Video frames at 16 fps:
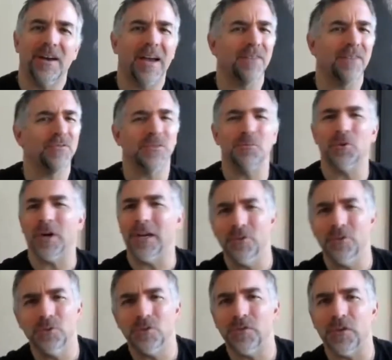I have some great
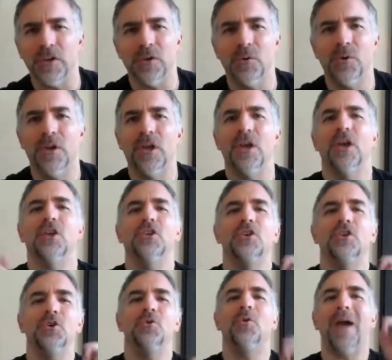news for you.
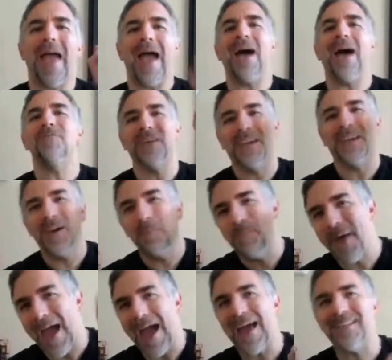You have the
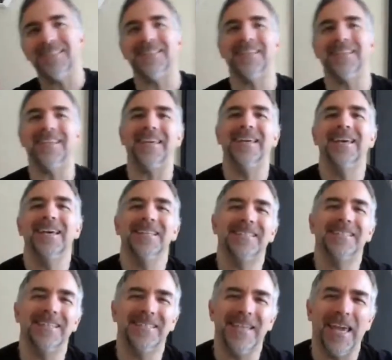capacity
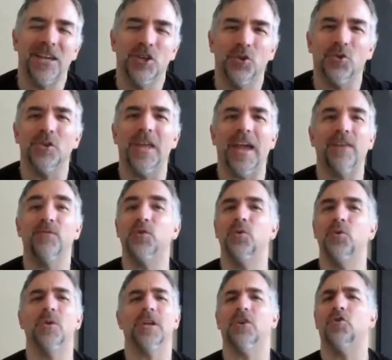to take your life
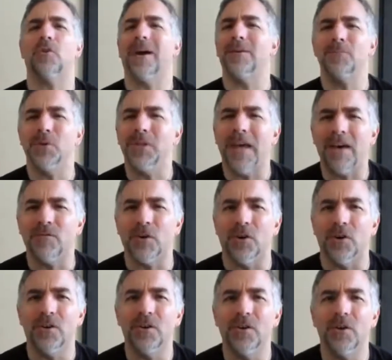to an incredible
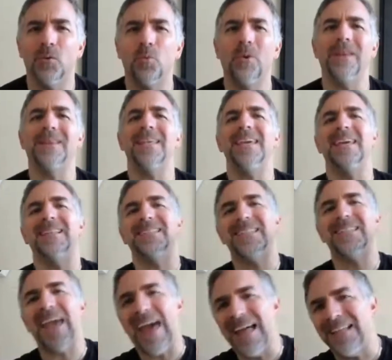level with the
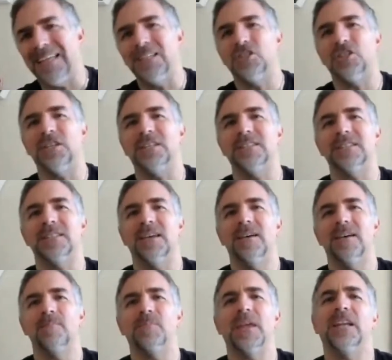intelligence
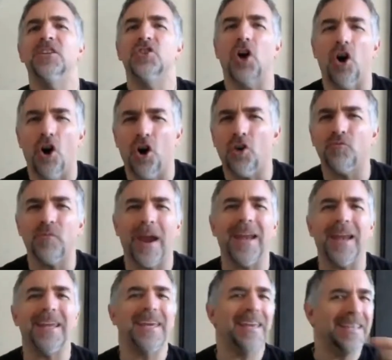that is
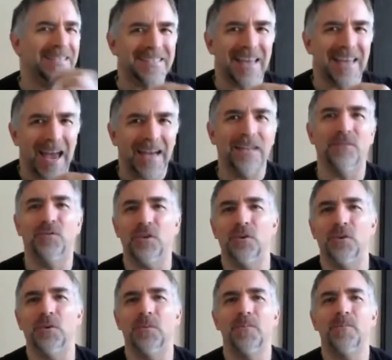already inside of
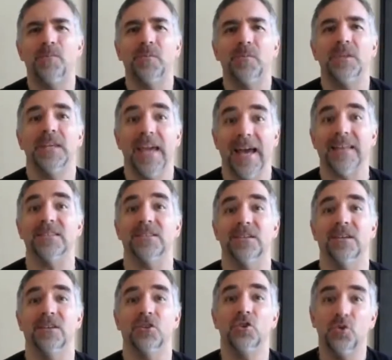you. Yes,
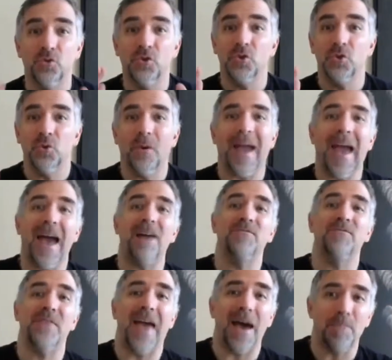you do
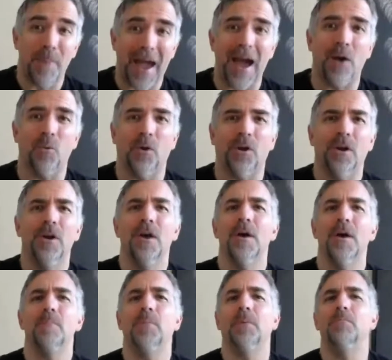have that power,
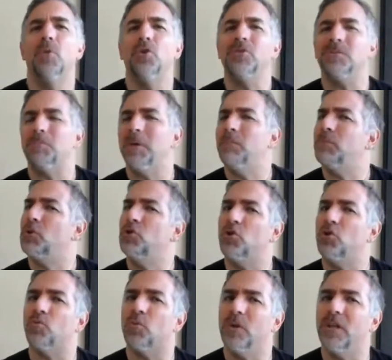but most people
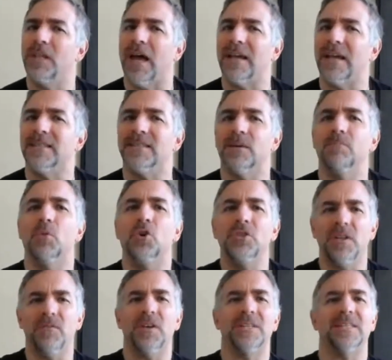don't realize it.
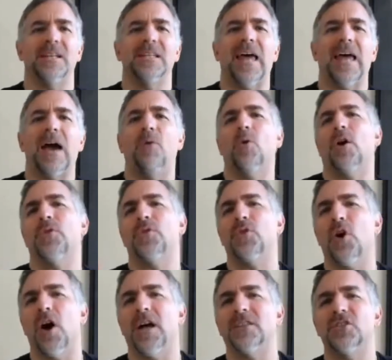Most of us allow our
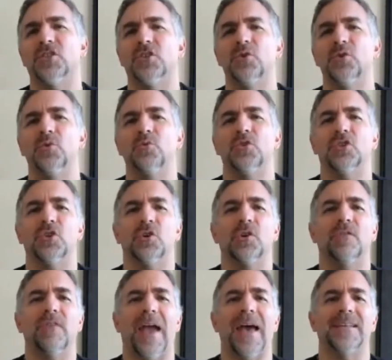thoughts to
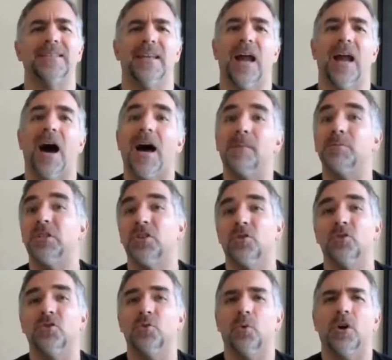serve as an
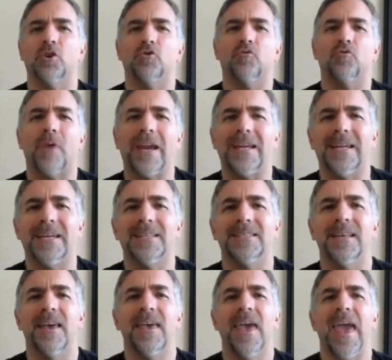obstacle to our
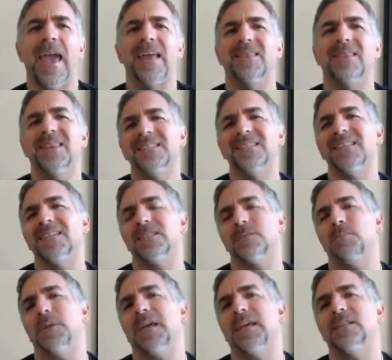greatness. And this
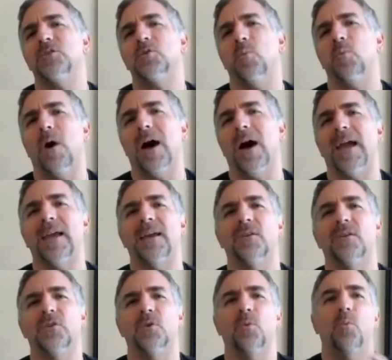explains
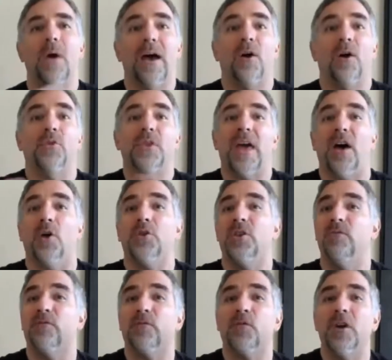why the wealth, health,
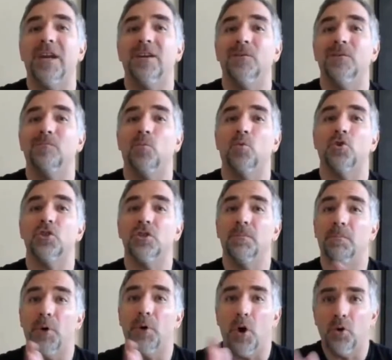and freedom we're
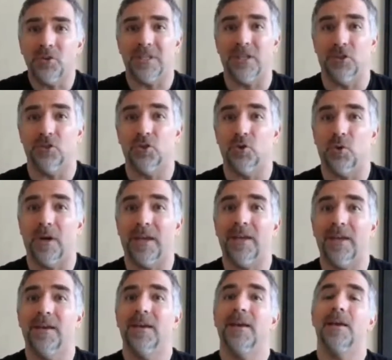supposed to
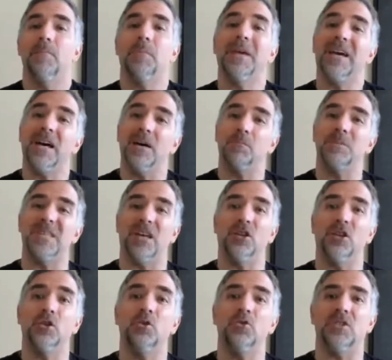enjoy becomes
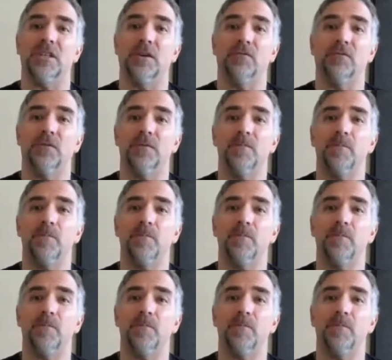elusive.